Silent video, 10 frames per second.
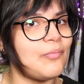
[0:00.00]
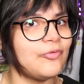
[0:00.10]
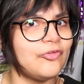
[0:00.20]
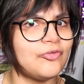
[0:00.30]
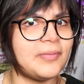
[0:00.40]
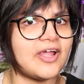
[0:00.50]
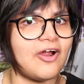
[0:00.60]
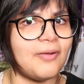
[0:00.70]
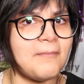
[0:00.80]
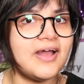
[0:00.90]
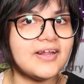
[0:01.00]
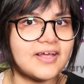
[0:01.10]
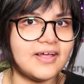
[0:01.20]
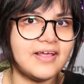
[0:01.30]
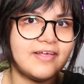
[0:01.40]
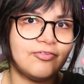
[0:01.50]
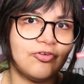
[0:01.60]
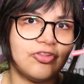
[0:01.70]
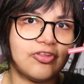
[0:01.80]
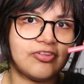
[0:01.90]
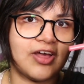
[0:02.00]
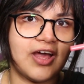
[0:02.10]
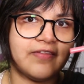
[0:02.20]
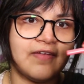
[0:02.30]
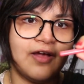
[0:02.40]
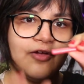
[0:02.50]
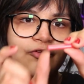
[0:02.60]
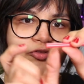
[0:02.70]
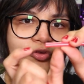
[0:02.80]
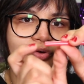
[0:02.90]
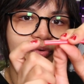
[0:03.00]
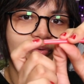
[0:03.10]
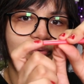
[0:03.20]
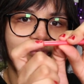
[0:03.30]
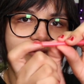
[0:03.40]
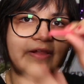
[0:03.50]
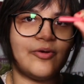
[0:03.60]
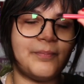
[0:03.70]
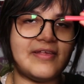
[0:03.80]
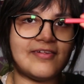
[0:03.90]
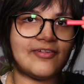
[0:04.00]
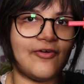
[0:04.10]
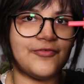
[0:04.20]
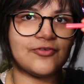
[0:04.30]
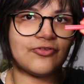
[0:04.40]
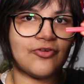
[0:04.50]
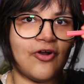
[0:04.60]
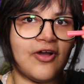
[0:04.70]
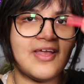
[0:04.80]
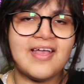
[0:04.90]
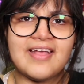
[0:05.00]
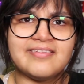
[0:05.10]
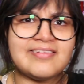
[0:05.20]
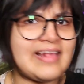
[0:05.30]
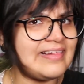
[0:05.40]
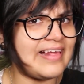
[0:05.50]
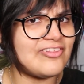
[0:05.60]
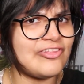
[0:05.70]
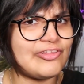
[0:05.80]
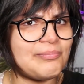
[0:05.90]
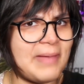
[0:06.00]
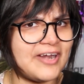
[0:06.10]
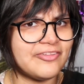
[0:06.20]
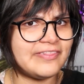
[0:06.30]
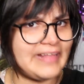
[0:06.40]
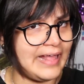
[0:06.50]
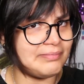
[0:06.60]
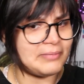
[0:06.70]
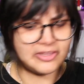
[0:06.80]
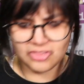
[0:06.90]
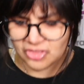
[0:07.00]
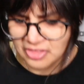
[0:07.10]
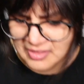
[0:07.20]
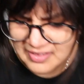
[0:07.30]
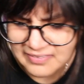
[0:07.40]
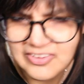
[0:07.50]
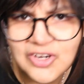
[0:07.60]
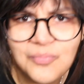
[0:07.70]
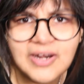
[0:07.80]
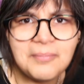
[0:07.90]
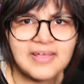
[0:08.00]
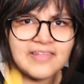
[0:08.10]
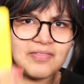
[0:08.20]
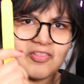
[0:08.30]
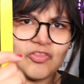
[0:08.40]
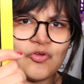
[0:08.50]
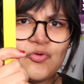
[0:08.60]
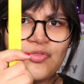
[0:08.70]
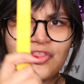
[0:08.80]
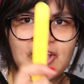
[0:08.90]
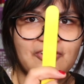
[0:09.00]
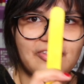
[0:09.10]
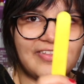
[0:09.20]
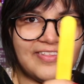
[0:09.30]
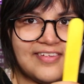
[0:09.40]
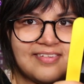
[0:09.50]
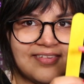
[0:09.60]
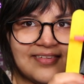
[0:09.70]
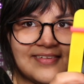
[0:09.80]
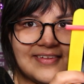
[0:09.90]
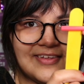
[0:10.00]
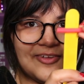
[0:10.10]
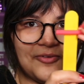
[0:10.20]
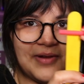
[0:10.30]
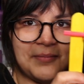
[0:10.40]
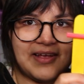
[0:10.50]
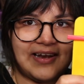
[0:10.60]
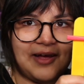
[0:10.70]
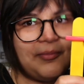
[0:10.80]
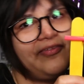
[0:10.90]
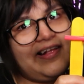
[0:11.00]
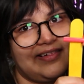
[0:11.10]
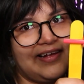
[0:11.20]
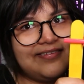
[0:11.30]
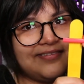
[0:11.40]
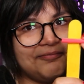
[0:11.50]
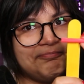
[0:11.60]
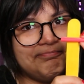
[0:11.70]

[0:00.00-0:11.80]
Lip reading: we would do to make a harmonica is to just cut 2 little pieces of your straw. The size actually doesn't matter that much. You don't want to make it too thicker than this. You want to make it like about that size.